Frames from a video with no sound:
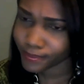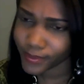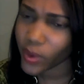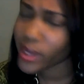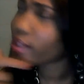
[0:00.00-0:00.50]

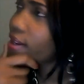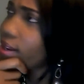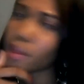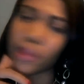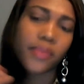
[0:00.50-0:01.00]
what's the
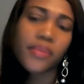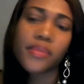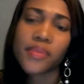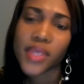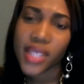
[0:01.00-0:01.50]
name?
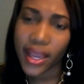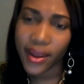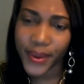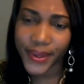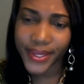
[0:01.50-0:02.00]
It's like,
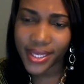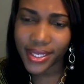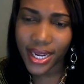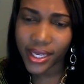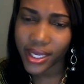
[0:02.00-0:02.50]

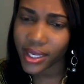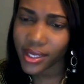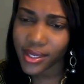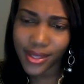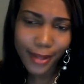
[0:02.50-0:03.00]
designing
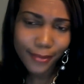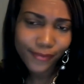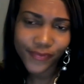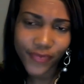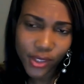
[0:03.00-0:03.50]
is not
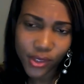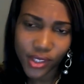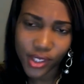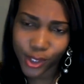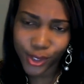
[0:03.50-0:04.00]
fashion.
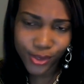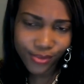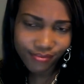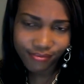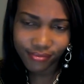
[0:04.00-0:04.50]
It's just
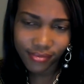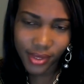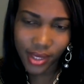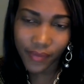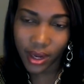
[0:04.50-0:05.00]

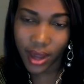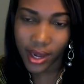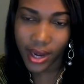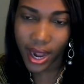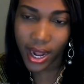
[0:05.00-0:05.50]
something
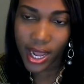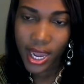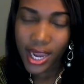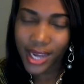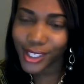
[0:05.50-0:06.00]
like that.
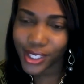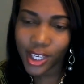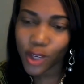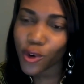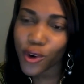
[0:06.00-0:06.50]
She
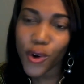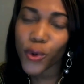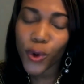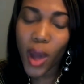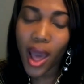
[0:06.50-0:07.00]
said, you
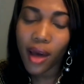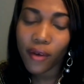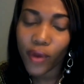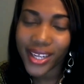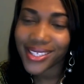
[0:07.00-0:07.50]
don't have
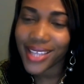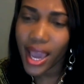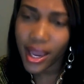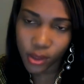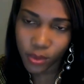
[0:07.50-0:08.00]
what it
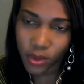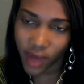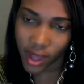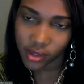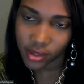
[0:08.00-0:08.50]
takes to be a
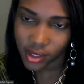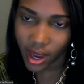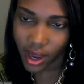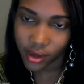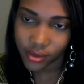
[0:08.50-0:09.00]
fashion
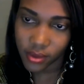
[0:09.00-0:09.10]
designer.